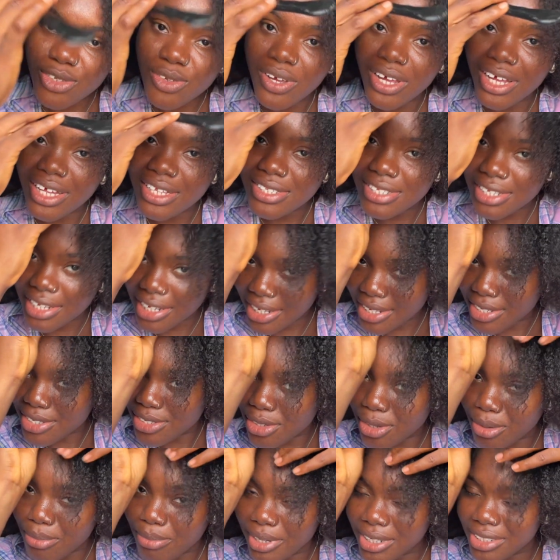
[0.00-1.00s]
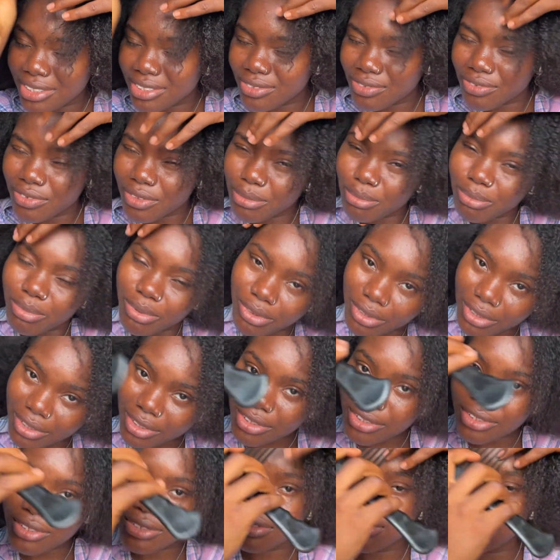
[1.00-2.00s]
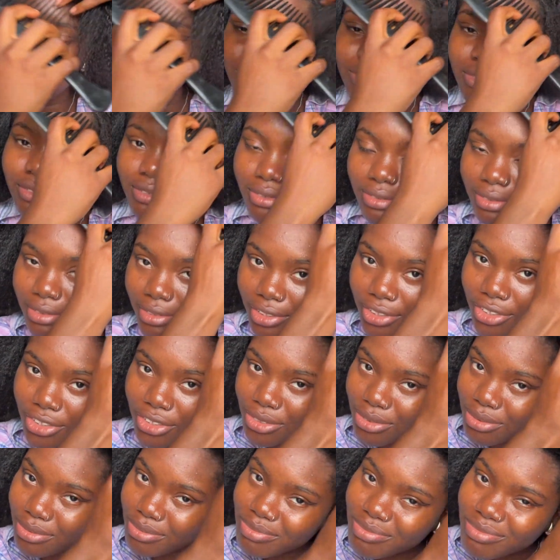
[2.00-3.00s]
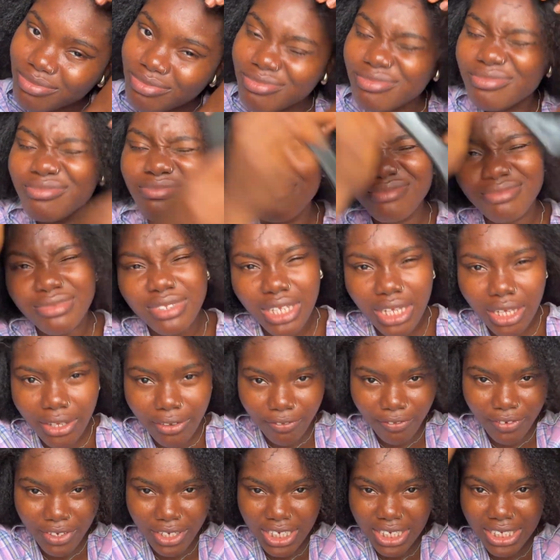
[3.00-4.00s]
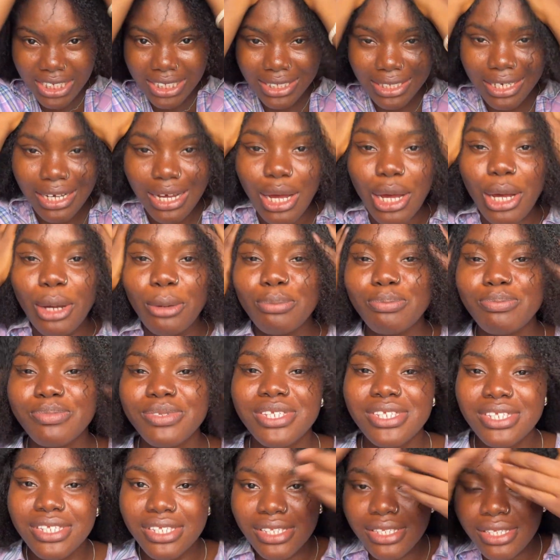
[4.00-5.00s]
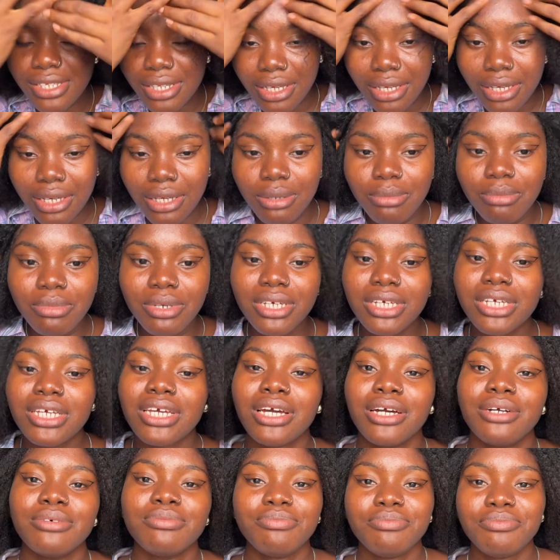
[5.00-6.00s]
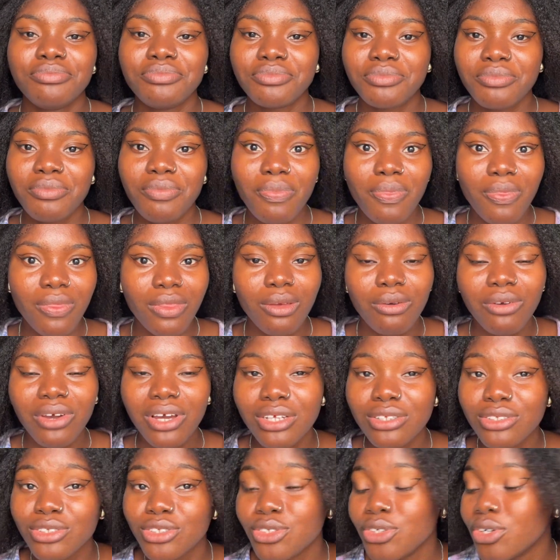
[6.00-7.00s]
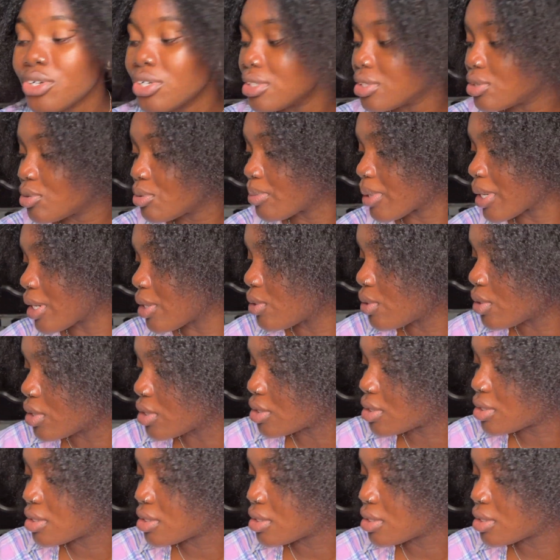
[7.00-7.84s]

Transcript: I had to like stop at different points to, you know, fill in the gaps. But yeah, we are done. Oh my god.